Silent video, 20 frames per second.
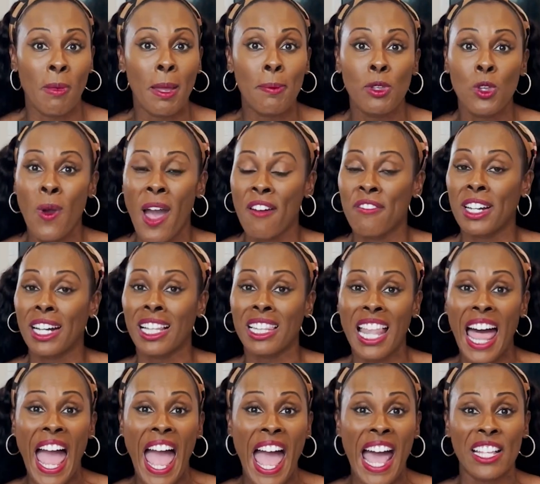Maybe you have a
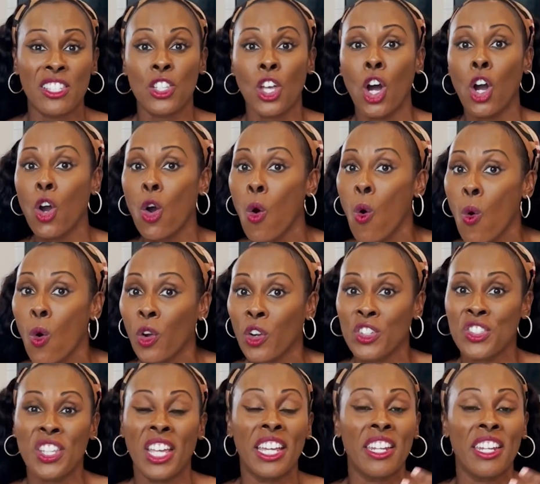class, a course,